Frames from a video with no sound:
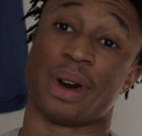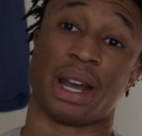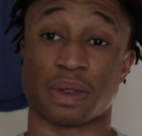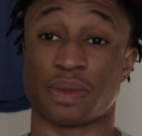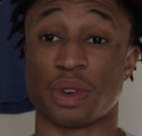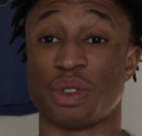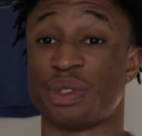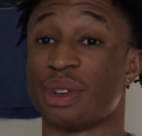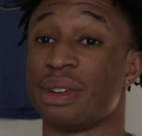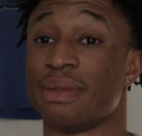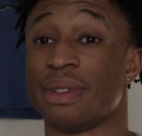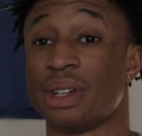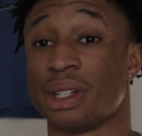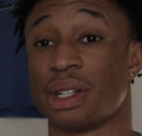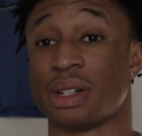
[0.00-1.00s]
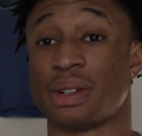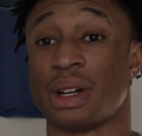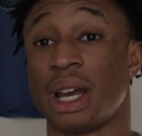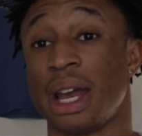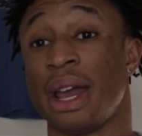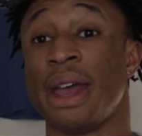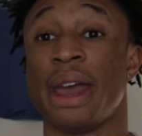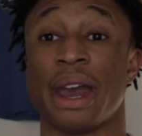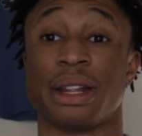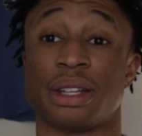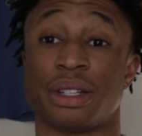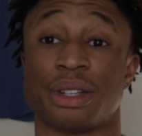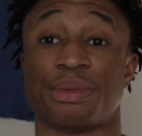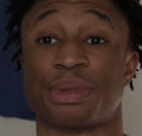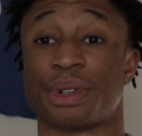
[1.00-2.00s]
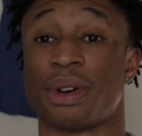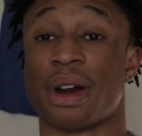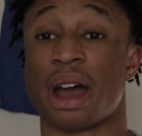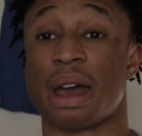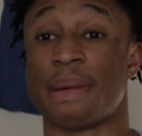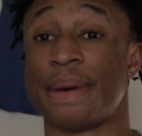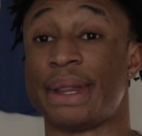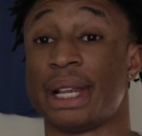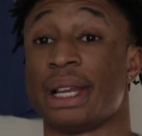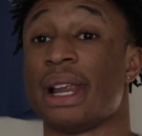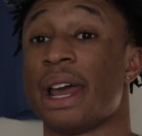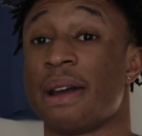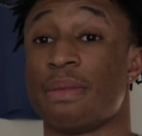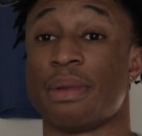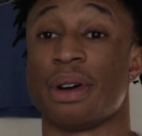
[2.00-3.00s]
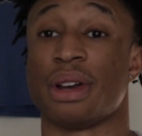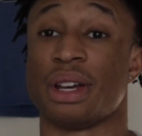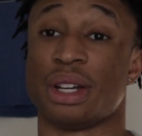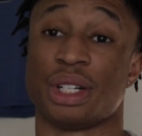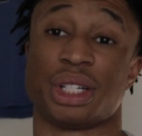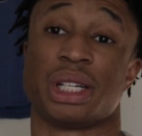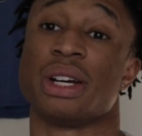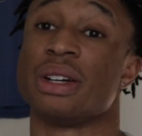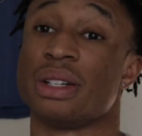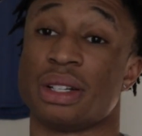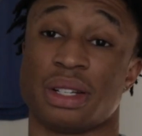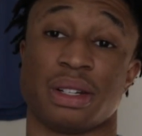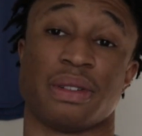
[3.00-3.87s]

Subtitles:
So if you enjoyed the video, hit the subscribe, hit the like button, share this to